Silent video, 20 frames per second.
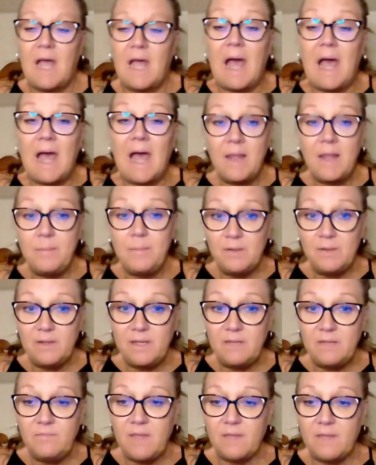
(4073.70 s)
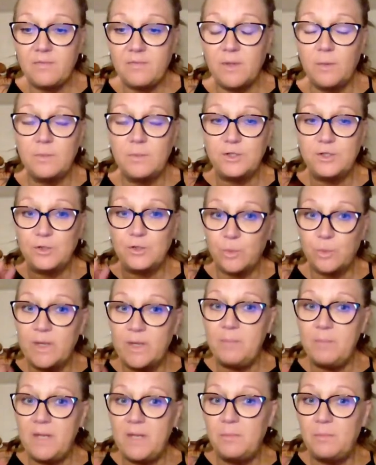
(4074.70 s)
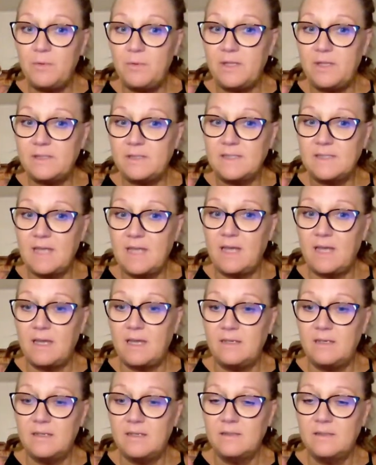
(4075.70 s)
I believe that there was 3 people that said